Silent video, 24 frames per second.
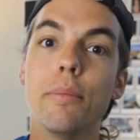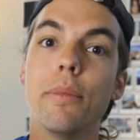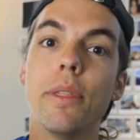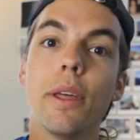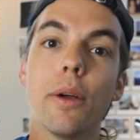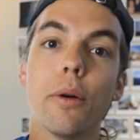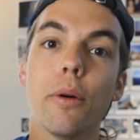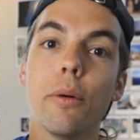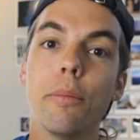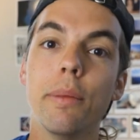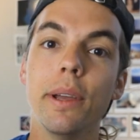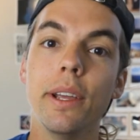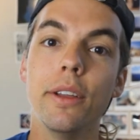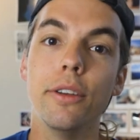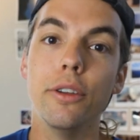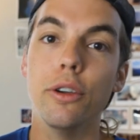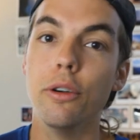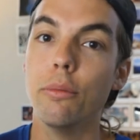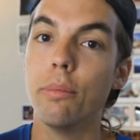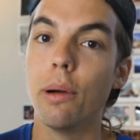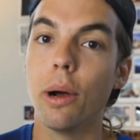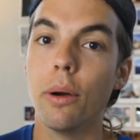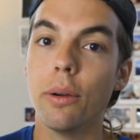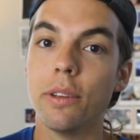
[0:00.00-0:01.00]
There will be
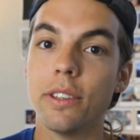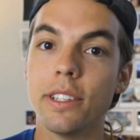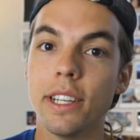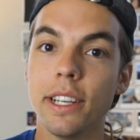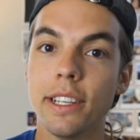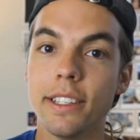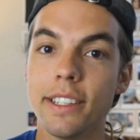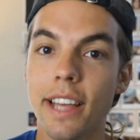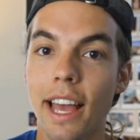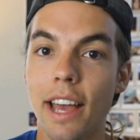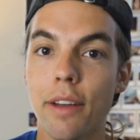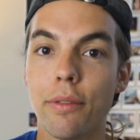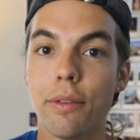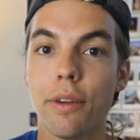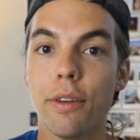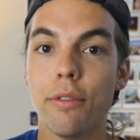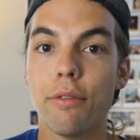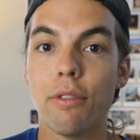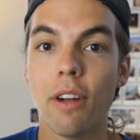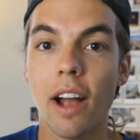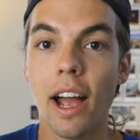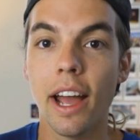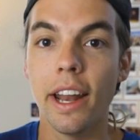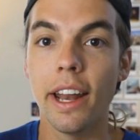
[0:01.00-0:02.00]
new postings every
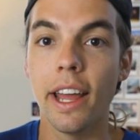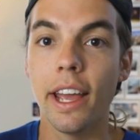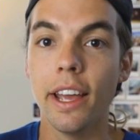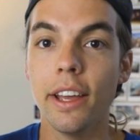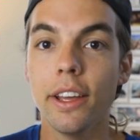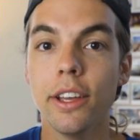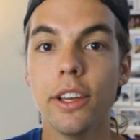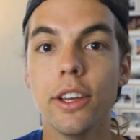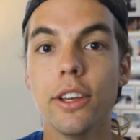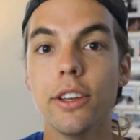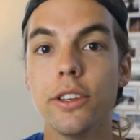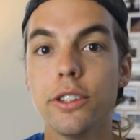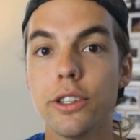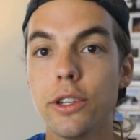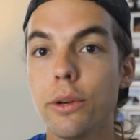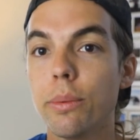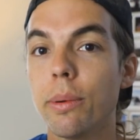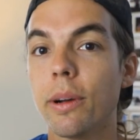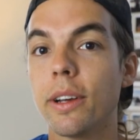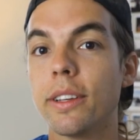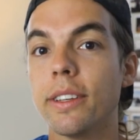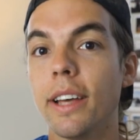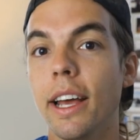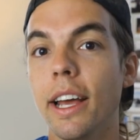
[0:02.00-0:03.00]
Friday.
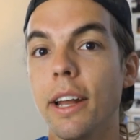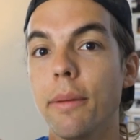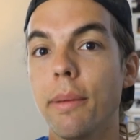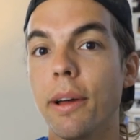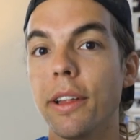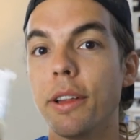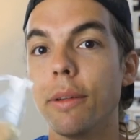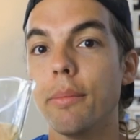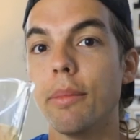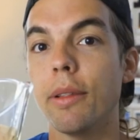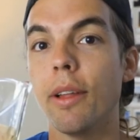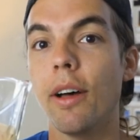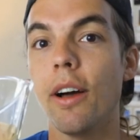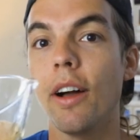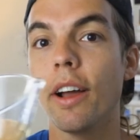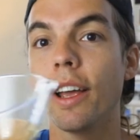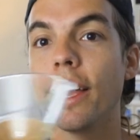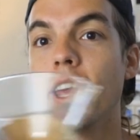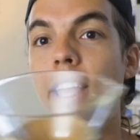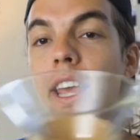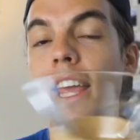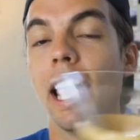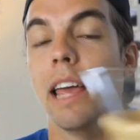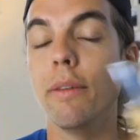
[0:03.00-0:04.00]
Super excited about the blog.
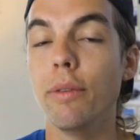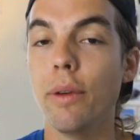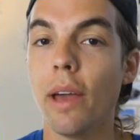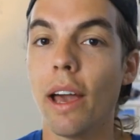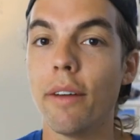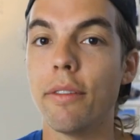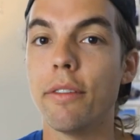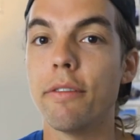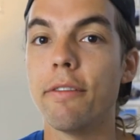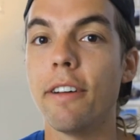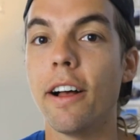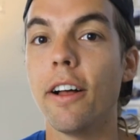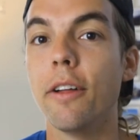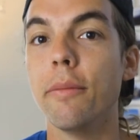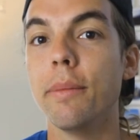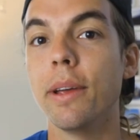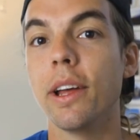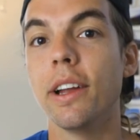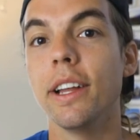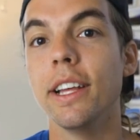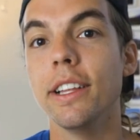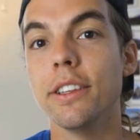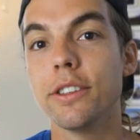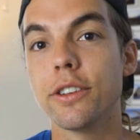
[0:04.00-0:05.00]
If you haven't followed me
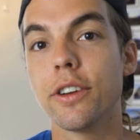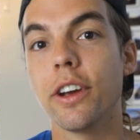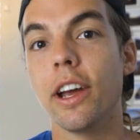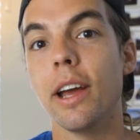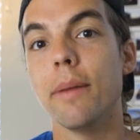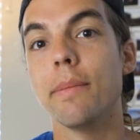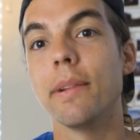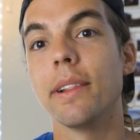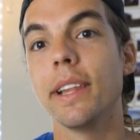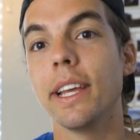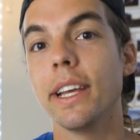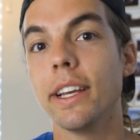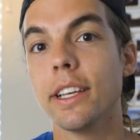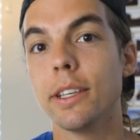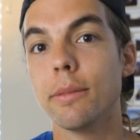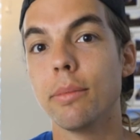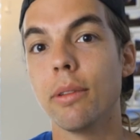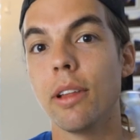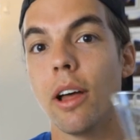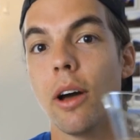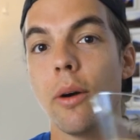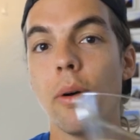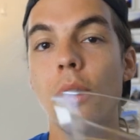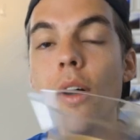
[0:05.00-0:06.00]
on Instagram, the link is
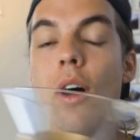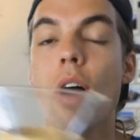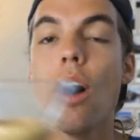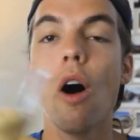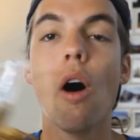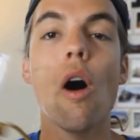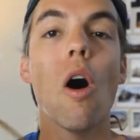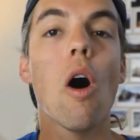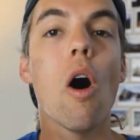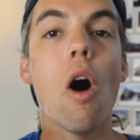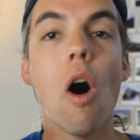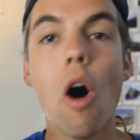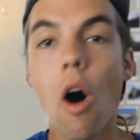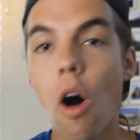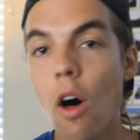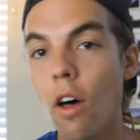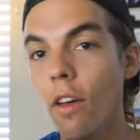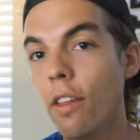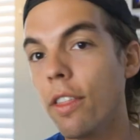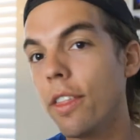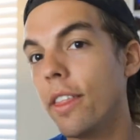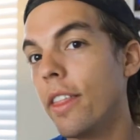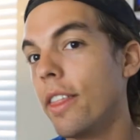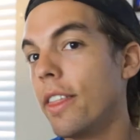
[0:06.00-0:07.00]
below.
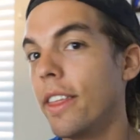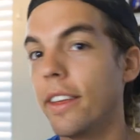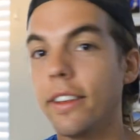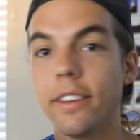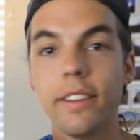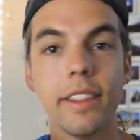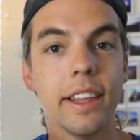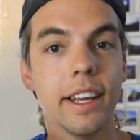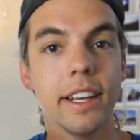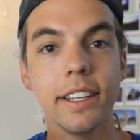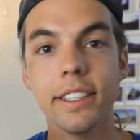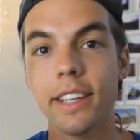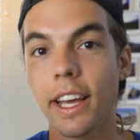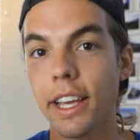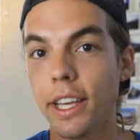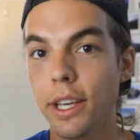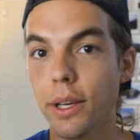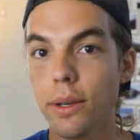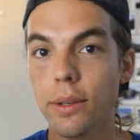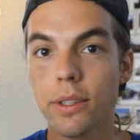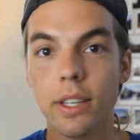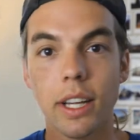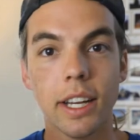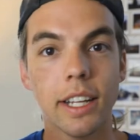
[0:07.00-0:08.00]
All the things I
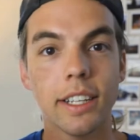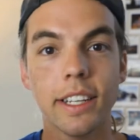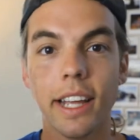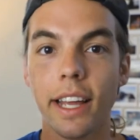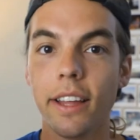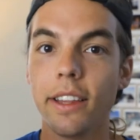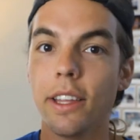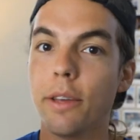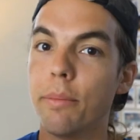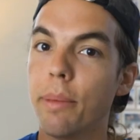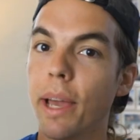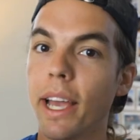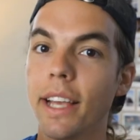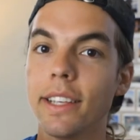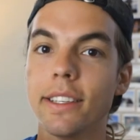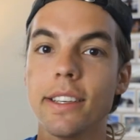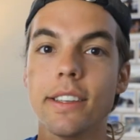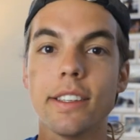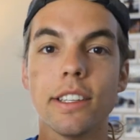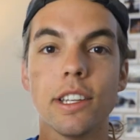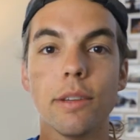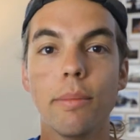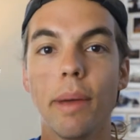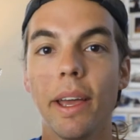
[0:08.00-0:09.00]
use on a daily
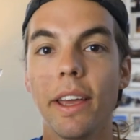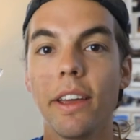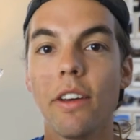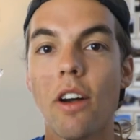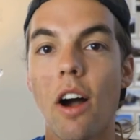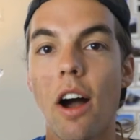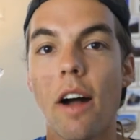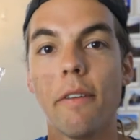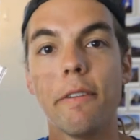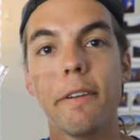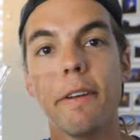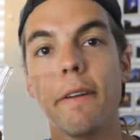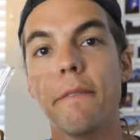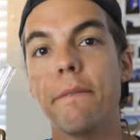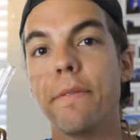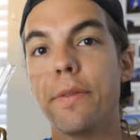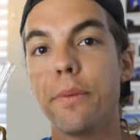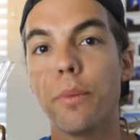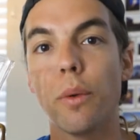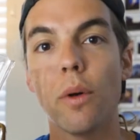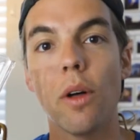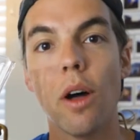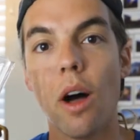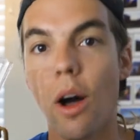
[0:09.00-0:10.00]
basis to make coffee
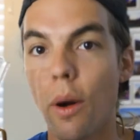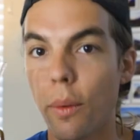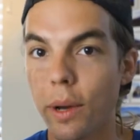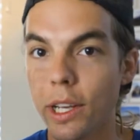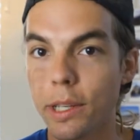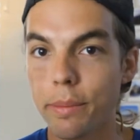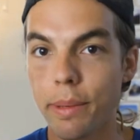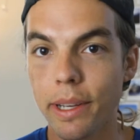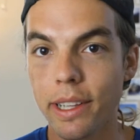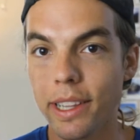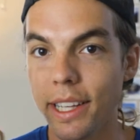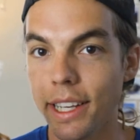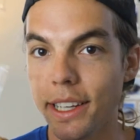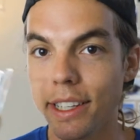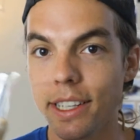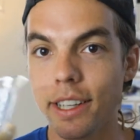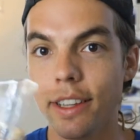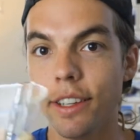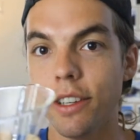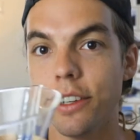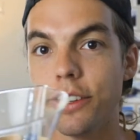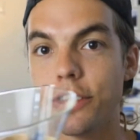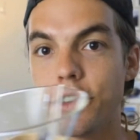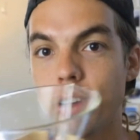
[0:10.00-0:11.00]
will always be linked
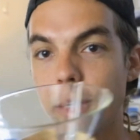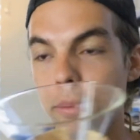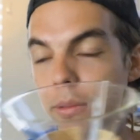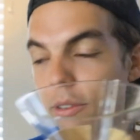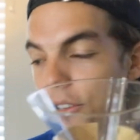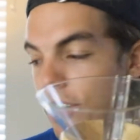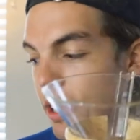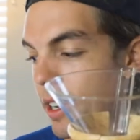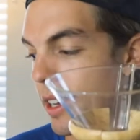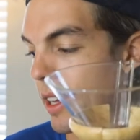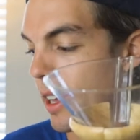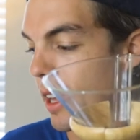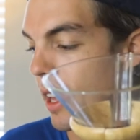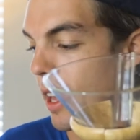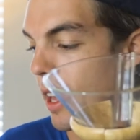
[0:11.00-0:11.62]
in the description.